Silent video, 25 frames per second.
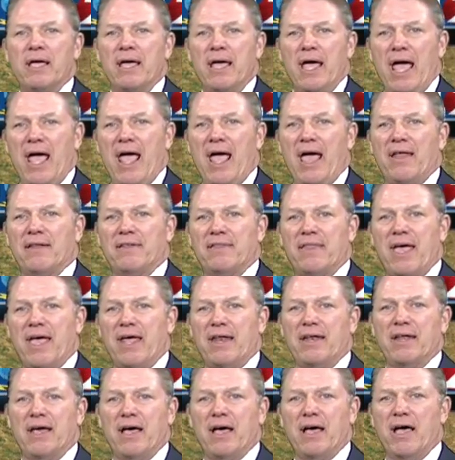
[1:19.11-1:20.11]
and
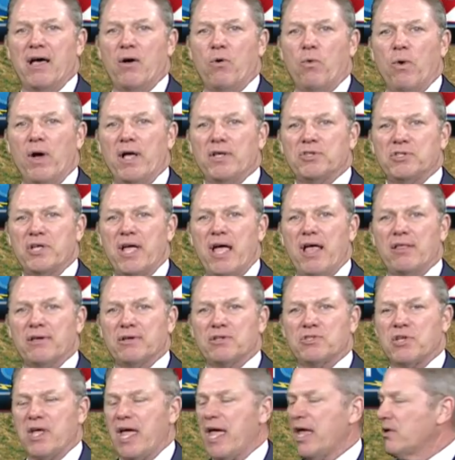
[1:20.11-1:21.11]
then uh, West
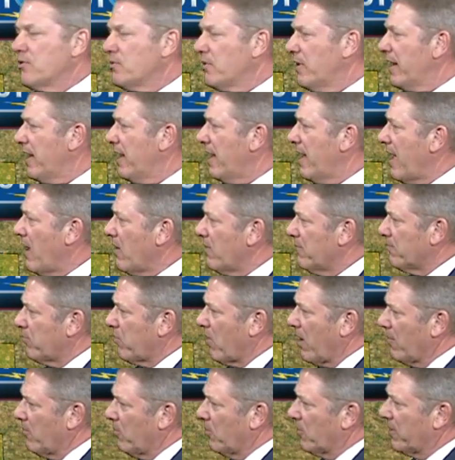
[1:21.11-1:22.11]
Alexandria out in
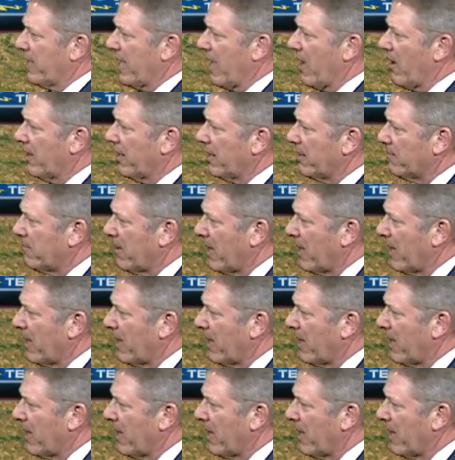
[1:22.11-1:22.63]
Preble County.